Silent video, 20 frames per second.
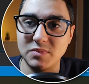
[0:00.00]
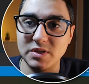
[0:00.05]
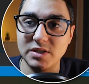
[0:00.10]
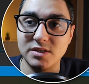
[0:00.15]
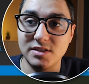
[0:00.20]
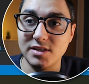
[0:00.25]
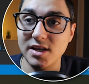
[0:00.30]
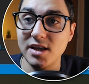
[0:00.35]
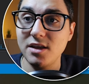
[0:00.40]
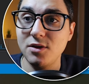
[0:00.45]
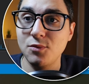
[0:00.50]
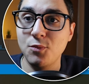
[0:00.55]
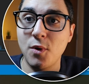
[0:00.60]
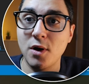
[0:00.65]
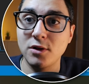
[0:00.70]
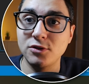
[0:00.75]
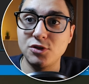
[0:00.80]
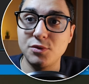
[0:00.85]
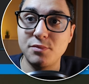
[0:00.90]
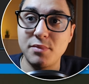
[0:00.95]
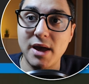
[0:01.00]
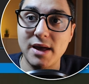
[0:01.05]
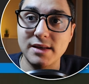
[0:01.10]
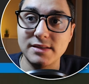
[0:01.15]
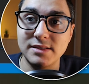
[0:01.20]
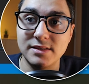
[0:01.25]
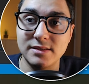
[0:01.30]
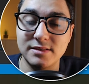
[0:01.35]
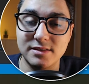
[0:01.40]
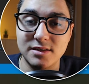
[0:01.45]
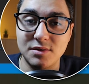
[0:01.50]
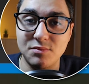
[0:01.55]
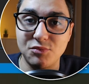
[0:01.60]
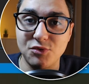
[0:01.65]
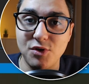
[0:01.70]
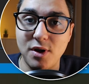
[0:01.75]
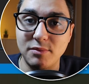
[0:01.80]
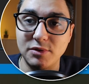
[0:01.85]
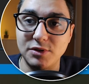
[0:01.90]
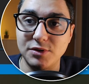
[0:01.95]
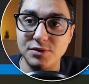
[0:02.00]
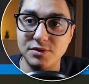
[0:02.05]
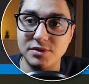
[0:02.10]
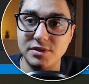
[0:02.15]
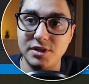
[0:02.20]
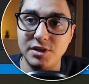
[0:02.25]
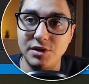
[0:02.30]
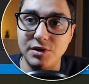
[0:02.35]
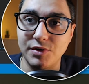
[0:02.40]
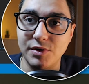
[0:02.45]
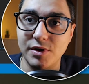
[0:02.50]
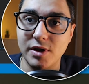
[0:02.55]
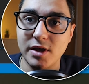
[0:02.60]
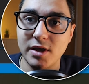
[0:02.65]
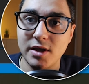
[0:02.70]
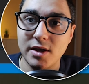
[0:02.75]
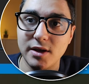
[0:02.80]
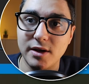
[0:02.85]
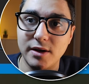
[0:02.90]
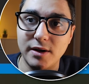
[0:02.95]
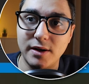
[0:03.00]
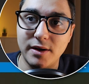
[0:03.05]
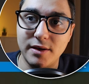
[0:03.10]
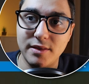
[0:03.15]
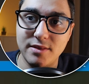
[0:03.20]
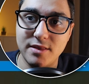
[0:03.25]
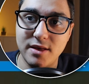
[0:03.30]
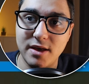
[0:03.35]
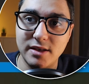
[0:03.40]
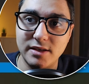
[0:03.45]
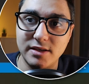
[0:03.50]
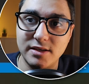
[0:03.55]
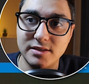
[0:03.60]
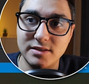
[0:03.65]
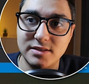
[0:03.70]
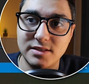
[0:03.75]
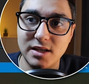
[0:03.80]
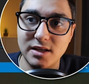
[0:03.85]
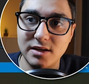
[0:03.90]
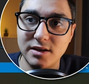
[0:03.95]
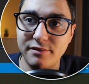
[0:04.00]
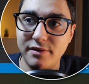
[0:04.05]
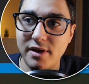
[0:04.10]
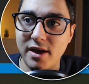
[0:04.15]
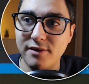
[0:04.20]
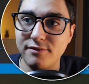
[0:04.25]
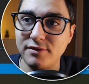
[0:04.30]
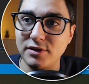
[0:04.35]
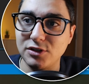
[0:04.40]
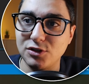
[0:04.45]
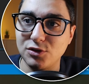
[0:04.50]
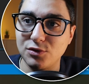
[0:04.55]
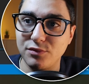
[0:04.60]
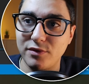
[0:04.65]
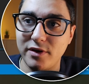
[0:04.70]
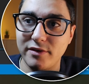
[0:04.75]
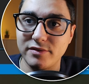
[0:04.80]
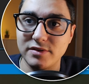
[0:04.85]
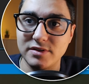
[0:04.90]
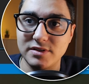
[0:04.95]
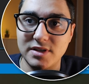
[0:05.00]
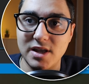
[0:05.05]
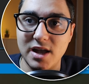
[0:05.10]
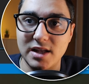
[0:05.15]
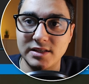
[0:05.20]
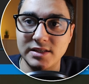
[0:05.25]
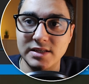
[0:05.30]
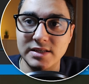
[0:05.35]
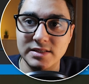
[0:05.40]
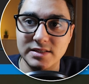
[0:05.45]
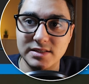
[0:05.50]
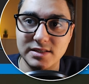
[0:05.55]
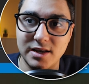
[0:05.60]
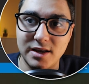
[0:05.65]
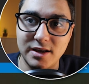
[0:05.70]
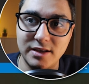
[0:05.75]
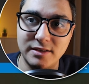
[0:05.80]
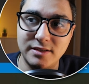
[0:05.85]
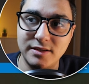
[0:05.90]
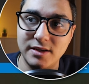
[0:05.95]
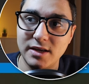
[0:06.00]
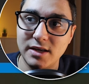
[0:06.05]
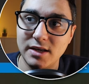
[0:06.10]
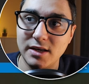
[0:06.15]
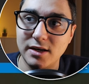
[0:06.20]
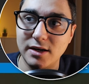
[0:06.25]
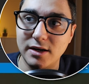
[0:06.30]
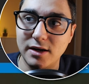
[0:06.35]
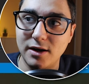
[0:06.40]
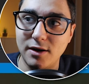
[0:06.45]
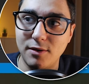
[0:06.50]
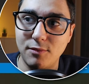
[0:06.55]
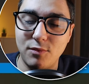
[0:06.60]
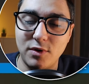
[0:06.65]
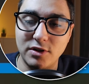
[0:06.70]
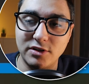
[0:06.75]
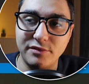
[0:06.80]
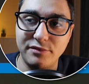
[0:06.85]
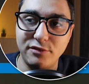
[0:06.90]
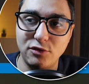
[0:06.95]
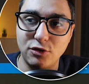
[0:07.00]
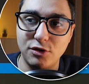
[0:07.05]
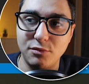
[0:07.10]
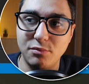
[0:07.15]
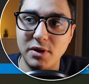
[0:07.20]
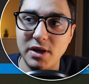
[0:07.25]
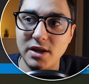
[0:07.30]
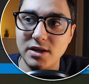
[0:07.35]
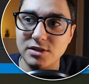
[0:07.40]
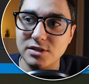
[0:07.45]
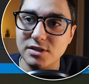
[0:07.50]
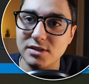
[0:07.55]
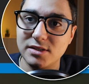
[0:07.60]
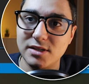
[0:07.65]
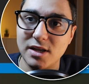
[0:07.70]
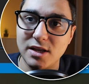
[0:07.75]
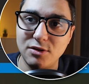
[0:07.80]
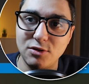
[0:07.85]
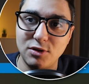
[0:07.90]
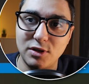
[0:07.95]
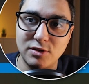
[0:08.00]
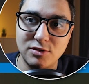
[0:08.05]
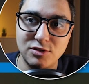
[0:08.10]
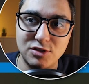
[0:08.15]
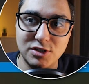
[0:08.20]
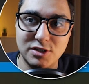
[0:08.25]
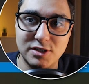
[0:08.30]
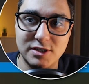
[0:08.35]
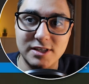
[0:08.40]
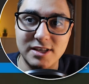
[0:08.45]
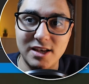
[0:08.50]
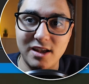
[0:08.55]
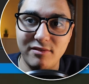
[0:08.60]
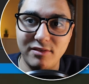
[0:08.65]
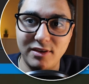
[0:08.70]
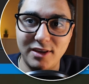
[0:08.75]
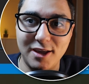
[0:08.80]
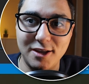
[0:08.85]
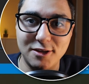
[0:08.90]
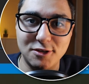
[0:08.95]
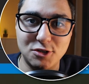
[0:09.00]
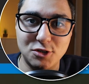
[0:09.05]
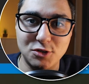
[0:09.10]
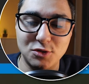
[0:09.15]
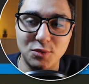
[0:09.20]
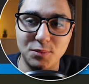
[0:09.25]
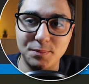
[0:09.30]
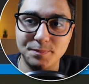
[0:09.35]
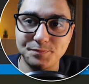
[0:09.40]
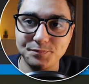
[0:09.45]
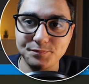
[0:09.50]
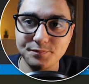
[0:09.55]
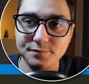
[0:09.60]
say you want to pass in some parameters here, then instead of having to reference that inside one of your pages, then you can just navigate to